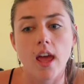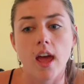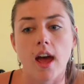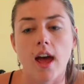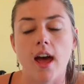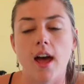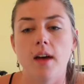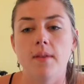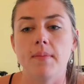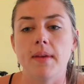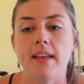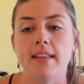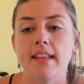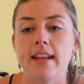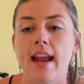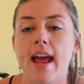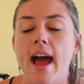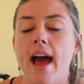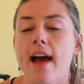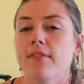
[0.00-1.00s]
And
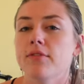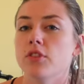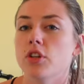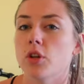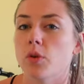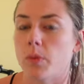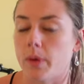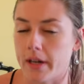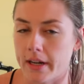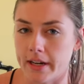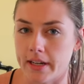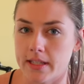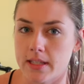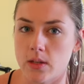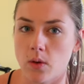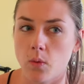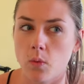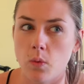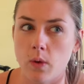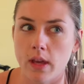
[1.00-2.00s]
then afterwards,
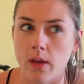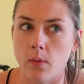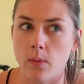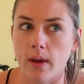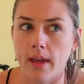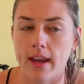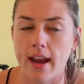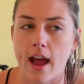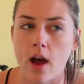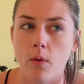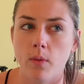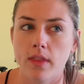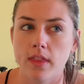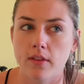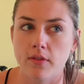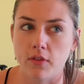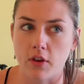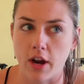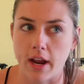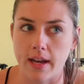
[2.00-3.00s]
we went out with a
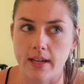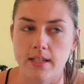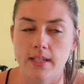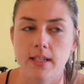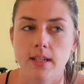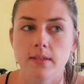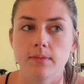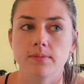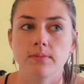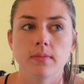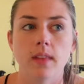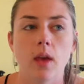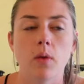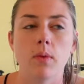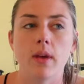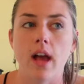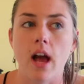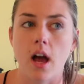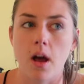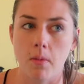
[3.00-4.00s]
friend and we
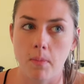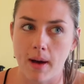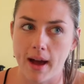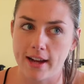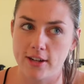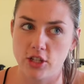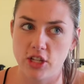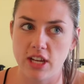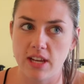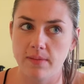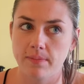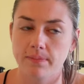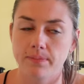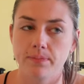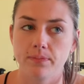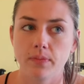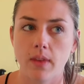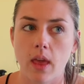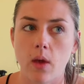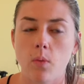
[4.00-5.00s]
got hibachi.
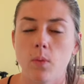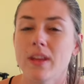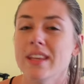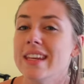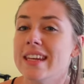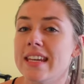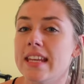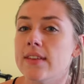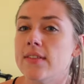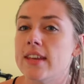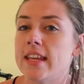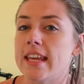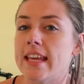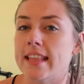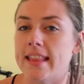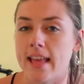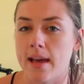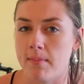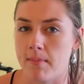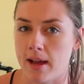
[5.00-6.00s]
And we didn't even
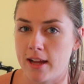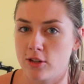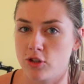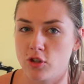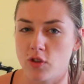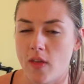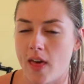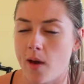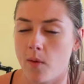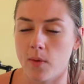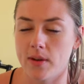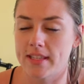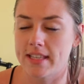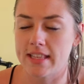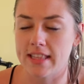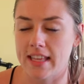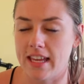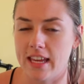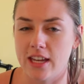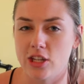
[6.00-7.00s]
eat that much, so that
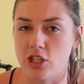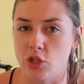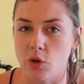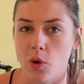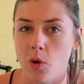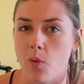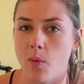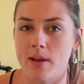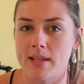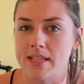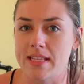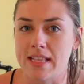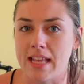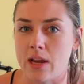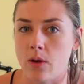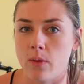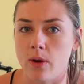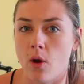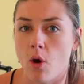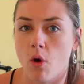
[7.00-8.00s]
wasn't the issue. It wasn't
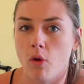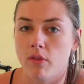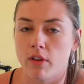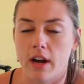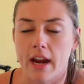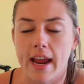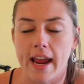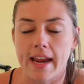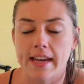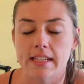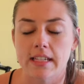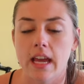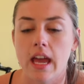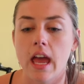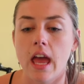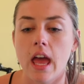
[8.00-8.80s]
like we overate.